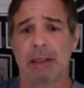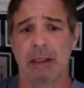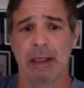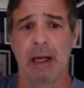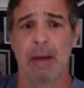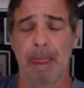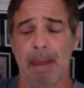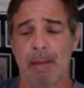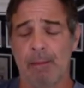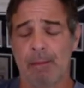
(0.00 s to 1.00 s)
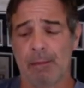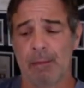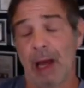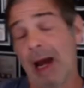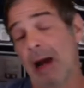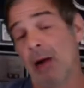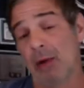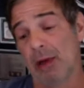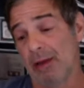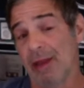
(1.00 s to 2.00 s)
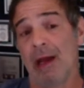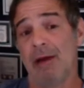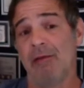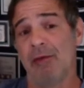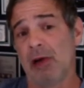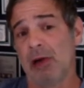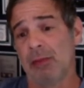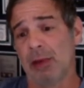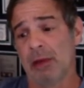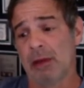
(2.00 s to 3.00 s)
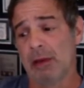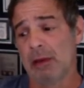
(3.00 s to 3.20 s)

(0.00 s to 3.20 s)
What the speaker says: And yet now in that environment,